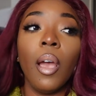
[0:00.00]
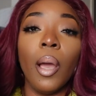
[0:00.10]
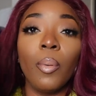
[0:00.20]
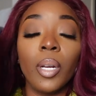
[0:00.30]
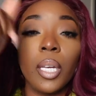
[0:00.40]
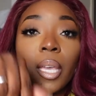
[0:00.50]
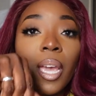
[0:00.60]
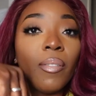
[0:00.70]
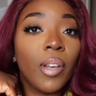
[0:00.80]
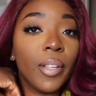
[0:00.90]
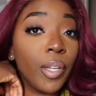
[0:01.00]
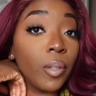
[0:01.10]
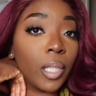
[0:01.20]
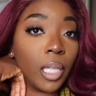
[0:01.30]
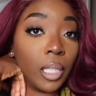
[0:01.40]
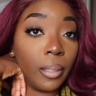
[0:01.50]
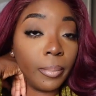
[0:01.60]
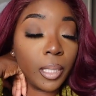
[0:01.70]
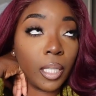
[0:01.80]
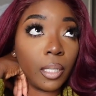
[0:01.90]
I wanted caviar. They only had
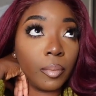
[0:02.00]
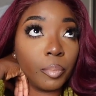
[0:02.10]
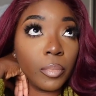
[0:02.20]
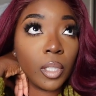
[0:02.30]
lambskin.